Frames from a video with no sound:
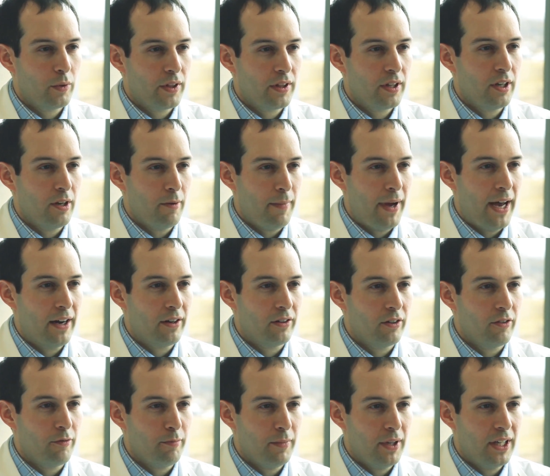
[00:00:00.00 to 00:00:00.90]
within a
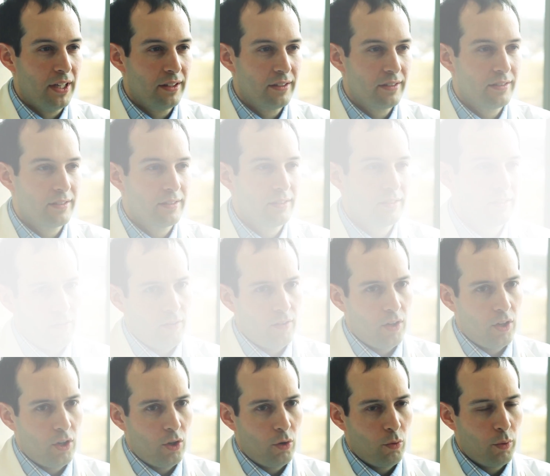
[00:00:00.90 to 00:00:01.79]
matter of minutes.
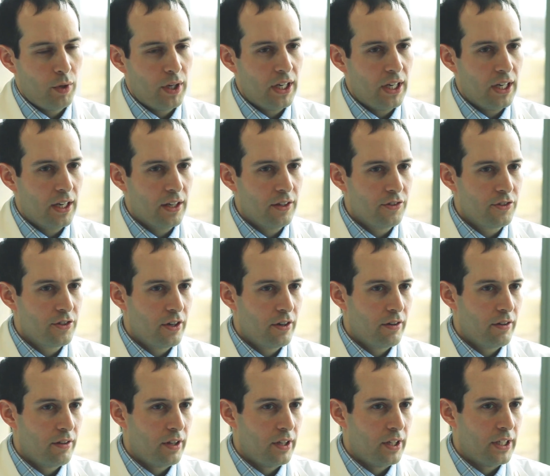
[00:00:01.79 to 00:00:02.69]
We
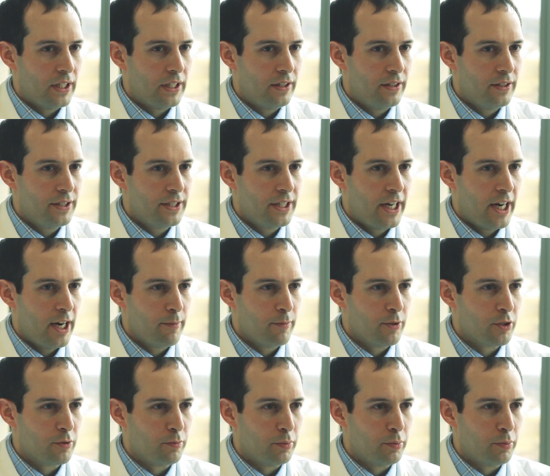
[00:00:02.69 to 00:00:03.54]
consider that time is